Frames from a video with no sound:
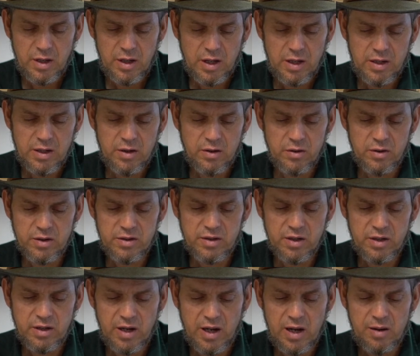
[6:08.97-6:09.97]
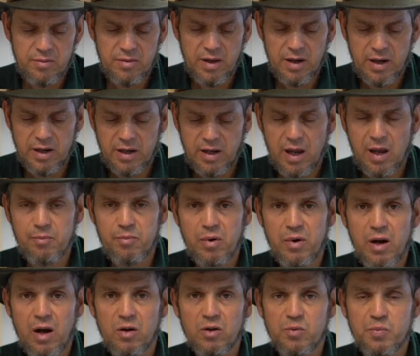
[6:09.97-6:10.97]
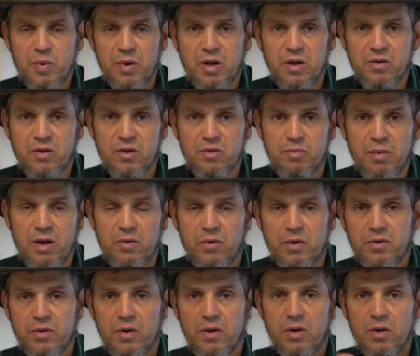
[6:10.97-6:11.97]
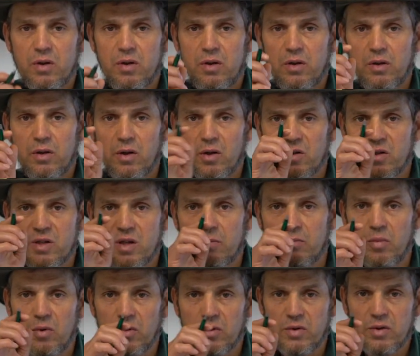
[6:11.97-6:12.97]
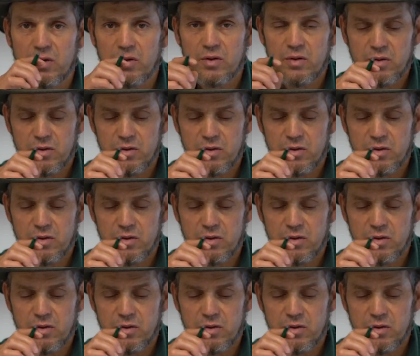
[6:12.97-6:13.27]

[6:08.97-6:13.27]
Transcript: And here is a name that I can't pronounce because it's made with little symbols